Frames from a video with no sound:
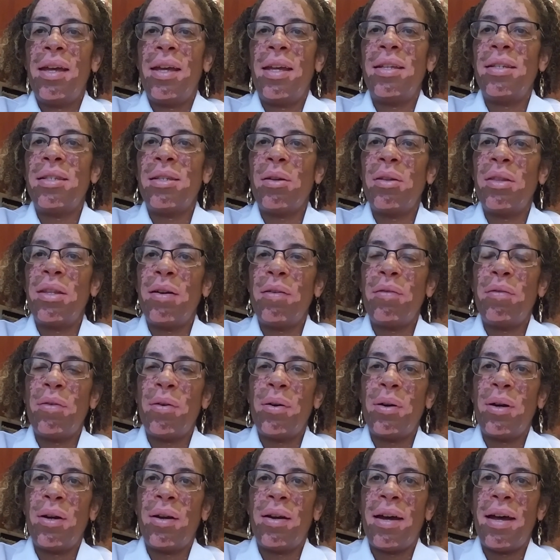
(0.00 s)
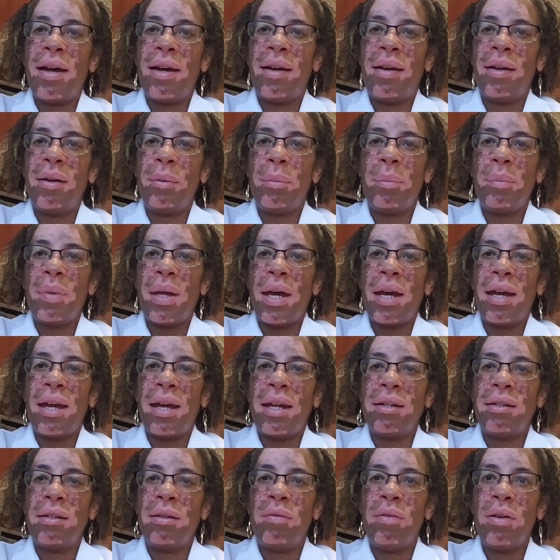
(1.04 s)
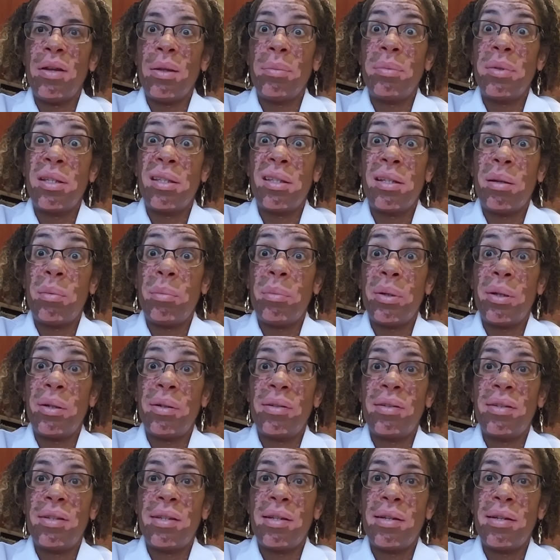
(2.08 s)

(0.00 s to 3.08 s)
And so therefore, I kind of developed a sunburn.